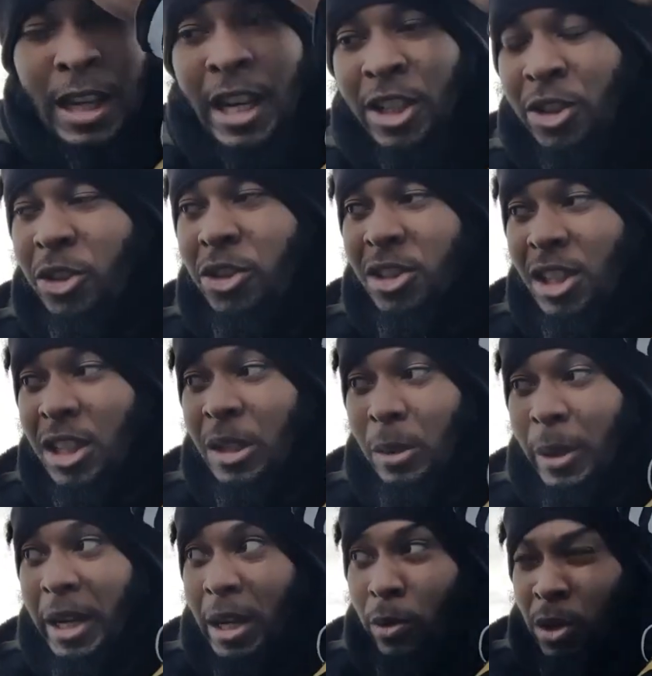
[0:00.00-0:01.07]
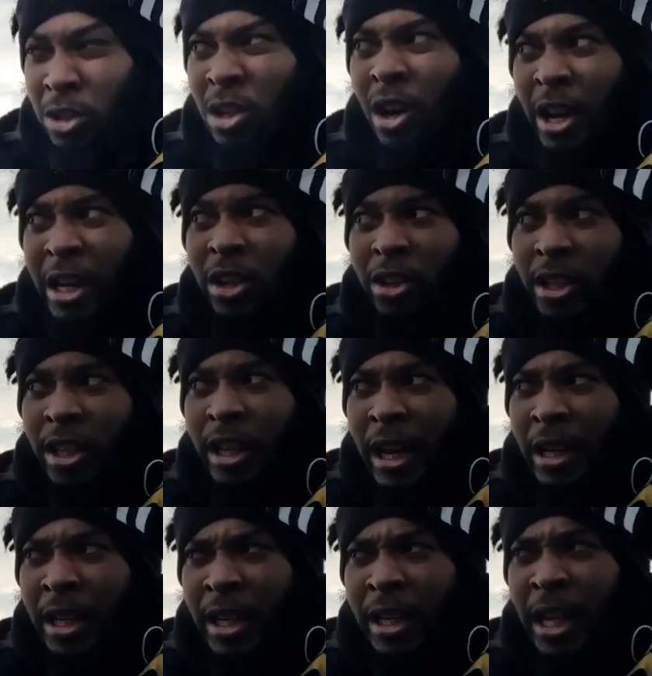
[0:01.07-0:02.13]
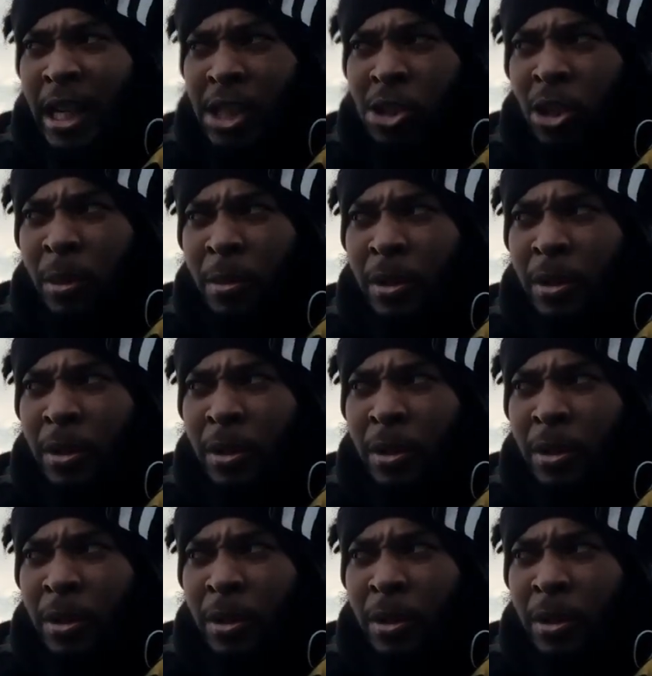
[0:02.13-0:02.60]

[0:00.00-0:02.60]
Did you see the way there was going on in that shop?